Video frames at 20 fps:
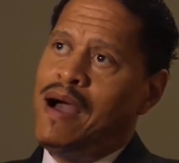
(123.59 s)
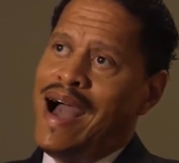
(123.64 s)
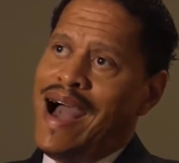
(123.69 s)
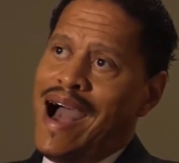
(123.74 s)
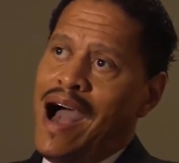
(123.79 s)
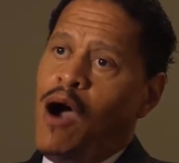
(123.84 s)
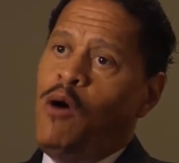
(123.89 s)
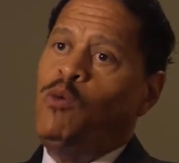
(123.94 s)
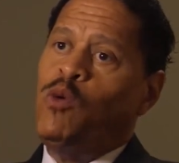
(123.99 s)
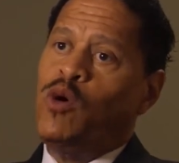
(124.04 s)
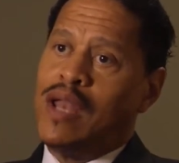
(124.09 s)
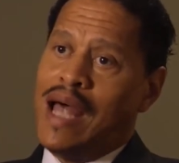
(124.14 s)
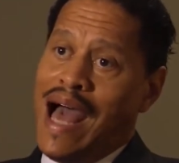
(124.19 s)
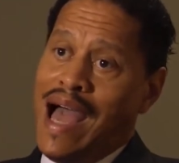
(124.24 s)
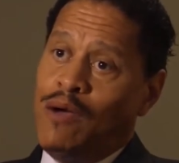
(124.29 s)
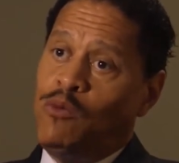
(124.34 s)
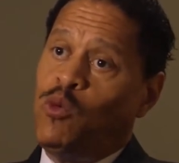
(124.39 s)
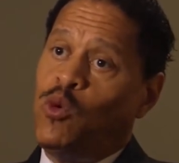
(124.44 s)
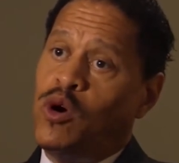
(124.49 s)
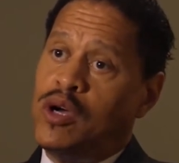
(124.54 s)
how would
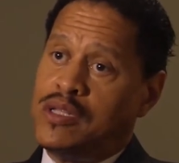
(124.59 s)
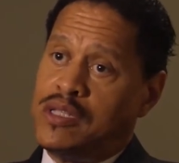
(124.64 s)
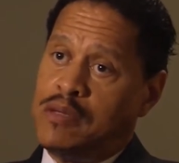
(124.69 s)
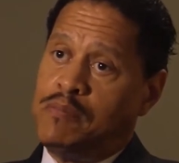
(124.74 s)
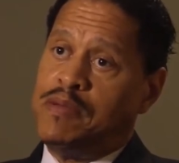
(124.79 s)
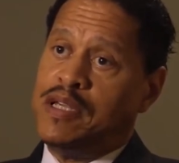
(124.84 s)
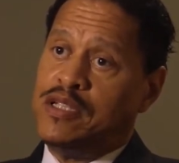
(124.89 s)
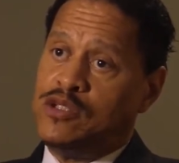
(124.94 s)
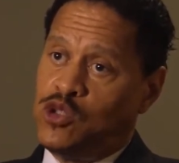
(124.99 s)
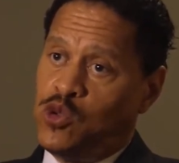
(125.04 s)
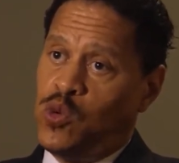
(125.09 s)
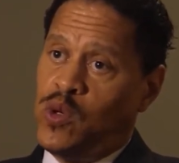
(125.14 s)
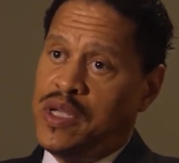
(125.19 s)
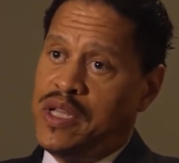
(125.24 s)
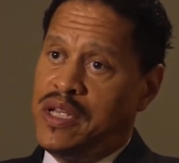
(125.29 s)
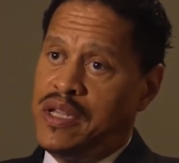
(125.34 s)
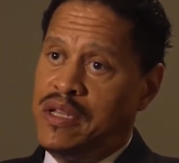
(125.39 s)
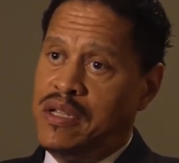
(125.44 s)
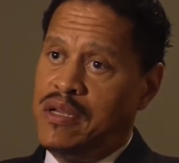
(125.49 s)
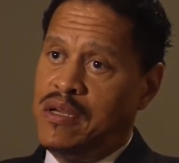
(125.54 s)
I want to be
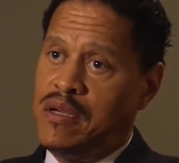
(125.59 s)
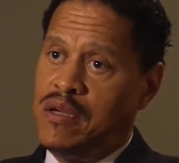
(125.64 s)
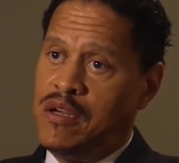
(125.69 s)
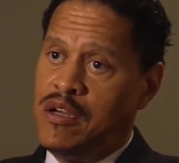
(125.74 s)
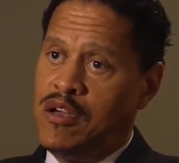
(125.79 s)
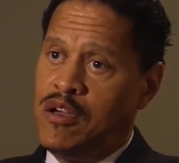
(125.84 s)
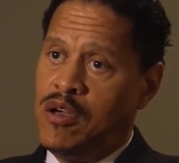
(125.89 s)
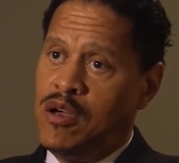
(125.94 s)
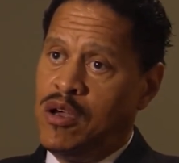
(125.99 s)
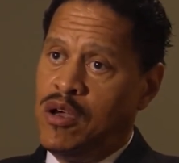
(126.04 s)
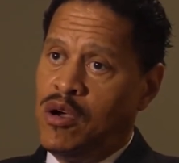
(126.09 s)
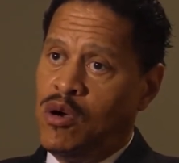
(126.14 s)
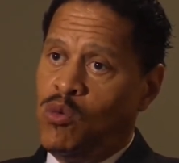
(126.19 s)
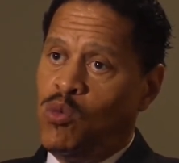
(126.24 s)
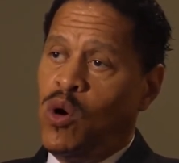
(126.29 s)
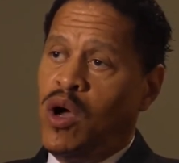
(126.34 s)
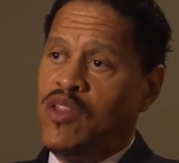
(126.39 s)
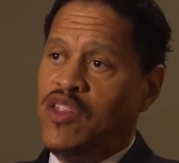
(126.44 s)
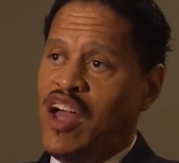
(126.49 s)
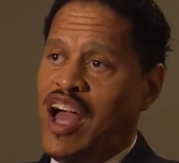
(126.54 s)
treated
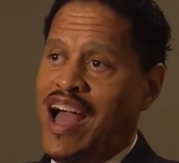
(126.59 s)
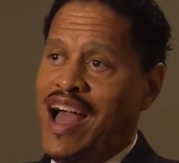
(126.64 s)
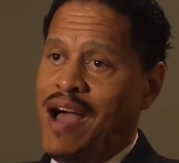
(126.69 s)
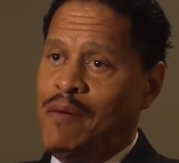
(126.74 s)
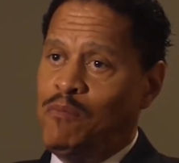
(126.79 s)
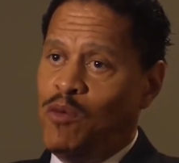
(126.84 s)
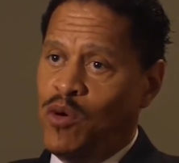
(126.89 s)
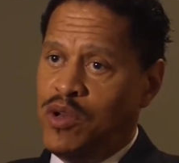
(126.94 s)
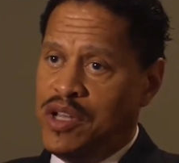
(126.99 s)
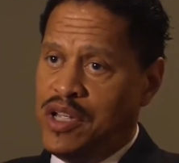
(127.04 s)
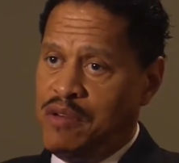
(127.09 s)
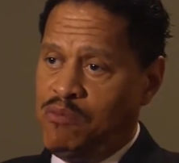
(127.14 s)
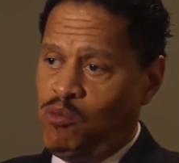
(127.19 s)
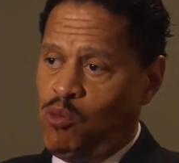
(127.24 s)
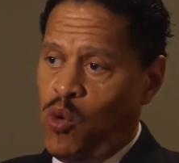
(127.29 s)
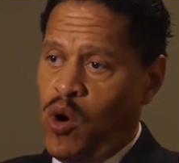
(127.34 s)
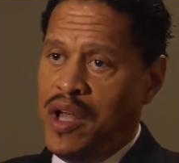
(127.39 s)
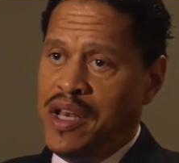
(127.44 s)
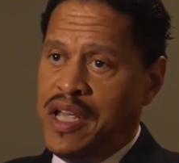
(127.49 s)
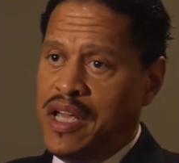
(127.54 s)
whether I'm on that
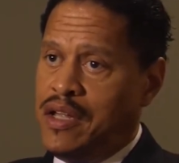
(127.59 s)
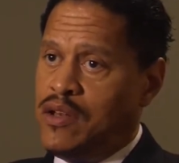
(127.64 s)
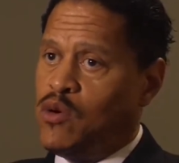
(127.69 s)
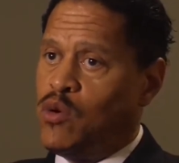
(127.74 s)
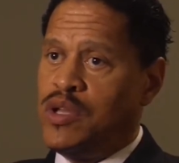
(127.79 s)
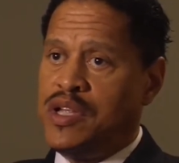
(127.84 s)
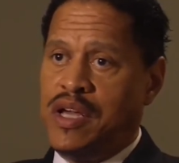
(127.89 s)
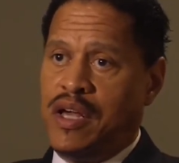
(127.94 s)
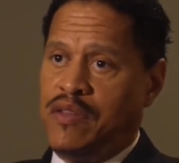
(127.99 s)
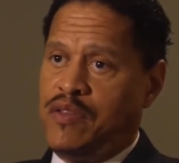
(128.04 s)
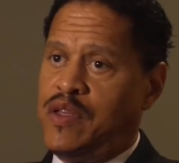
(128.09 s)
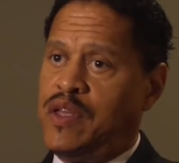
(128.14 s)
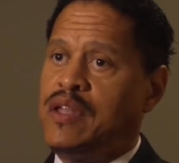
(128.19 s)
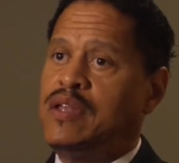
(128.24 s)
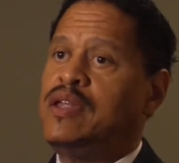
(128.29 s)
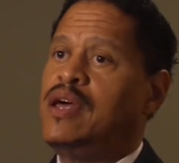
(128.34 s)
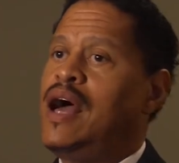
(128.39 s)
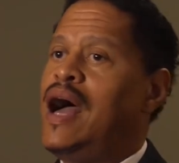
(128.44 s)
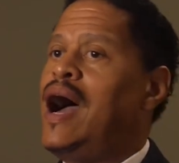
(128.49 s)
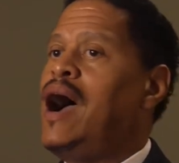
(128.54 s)
one end or the other
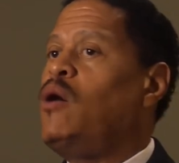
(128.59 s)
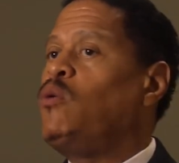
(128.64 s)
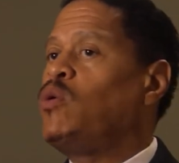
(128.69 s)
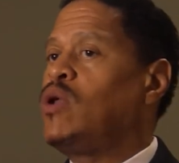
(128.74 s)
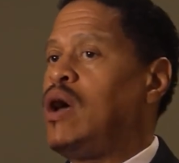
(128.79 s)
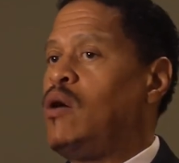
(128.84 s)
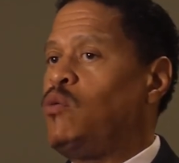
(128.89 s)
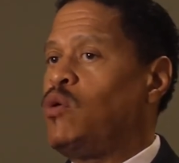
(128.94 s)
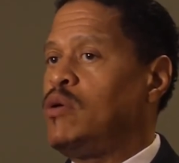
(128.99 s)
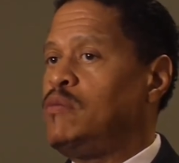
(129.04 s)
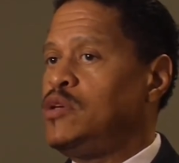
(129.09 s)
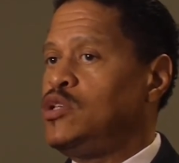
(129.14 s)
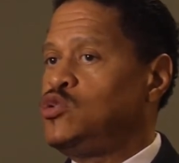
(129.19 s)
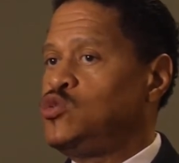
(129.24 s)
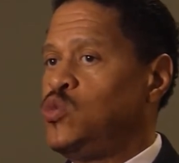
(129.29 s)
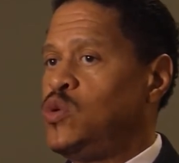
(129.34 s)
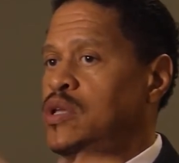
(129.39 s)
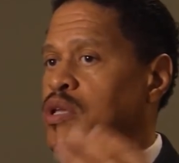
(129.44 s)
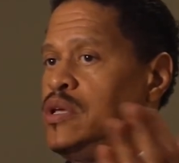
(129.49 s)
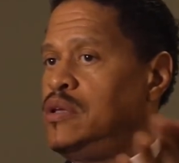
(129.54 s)
end, how would I want to be
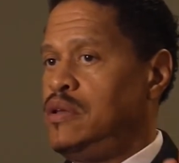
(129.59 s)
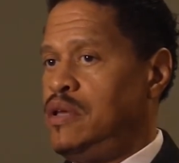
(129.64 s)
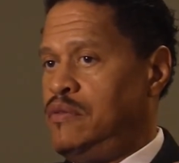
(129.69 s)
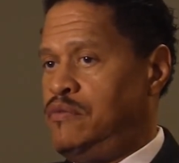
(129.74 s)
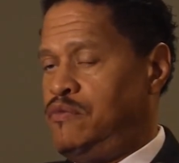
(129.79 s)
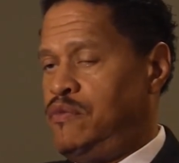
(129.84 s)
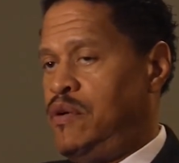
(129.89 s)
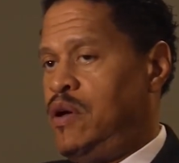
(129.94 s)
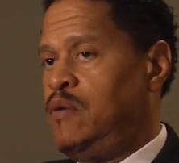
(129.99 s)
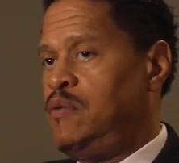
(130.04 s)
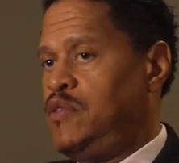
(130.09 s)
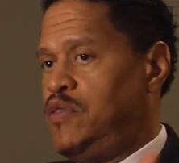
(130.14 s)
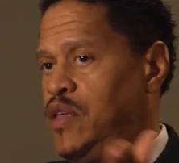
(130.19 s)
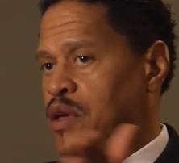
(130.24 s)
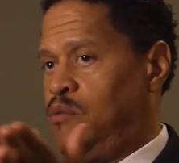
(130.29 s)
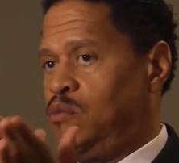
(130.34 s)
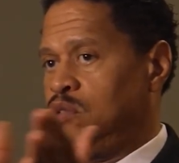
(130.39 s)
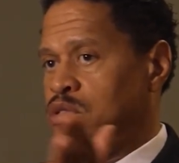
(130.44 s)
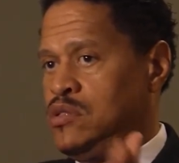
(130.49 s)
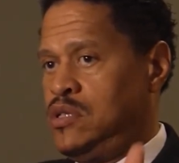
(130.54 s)
treated if
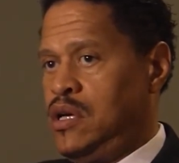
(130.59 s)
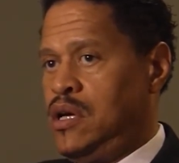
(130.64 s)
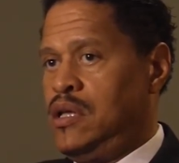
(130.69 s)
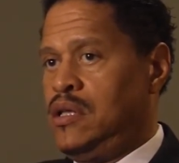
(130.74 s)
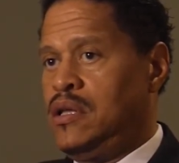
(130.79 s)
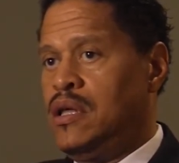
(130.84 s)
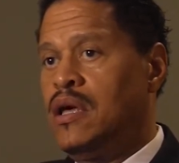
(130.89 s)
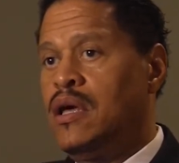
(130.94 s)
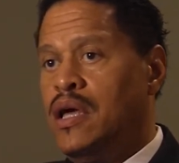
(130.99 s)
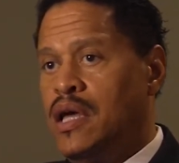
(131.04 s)
everything was done